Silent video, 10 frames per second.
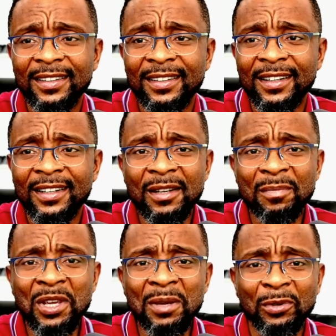as a
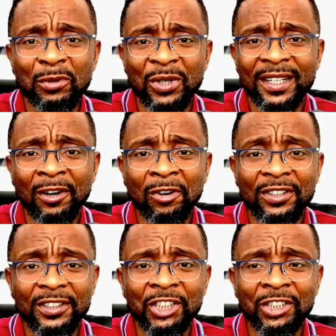people without
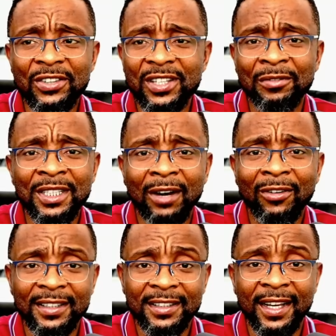conditions every now
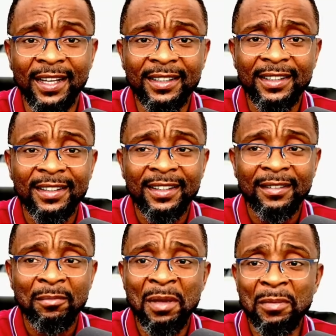and then.
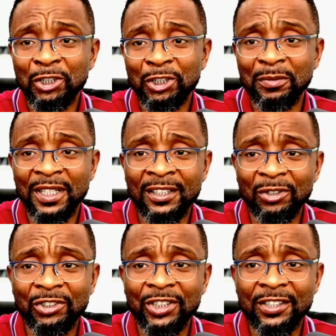Maybe you should begin to
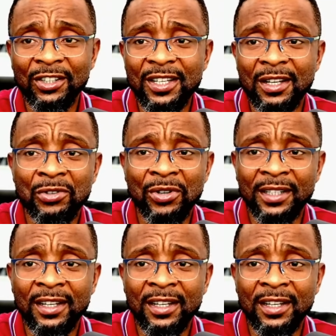treat yourselves right and